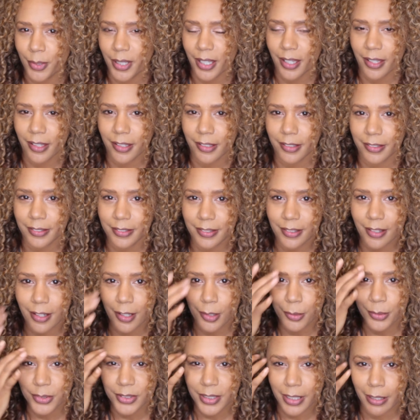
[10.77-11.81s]
and I
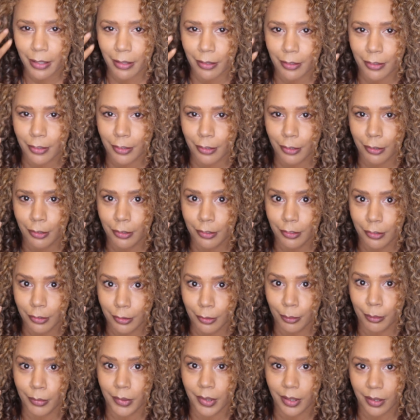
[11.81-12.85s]
was like, oh
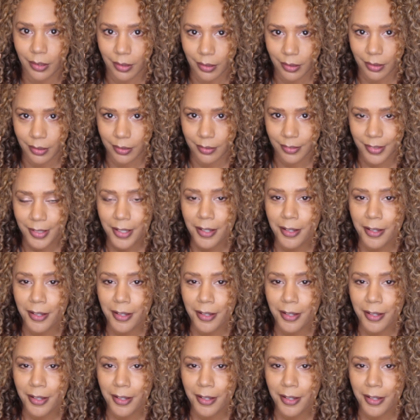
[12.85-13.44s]
my God,